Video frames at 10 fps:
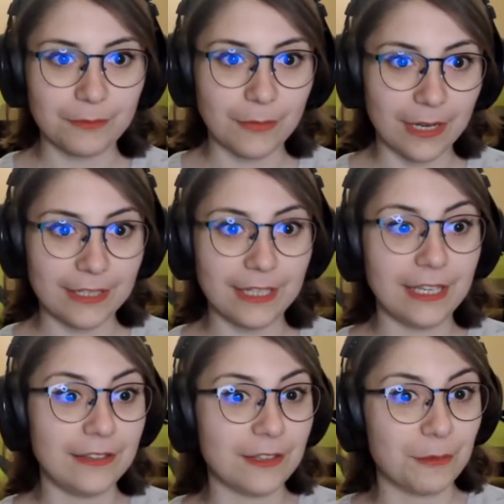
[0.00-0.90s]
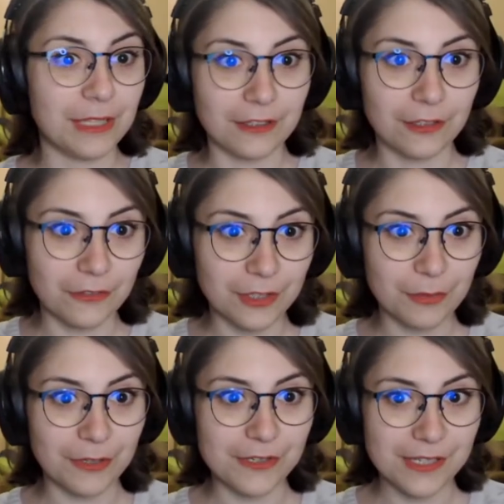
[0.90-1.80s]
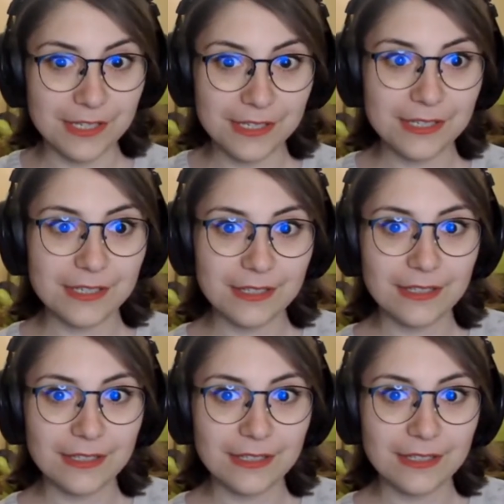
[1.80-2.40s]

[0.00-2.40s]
money in the middle of the process?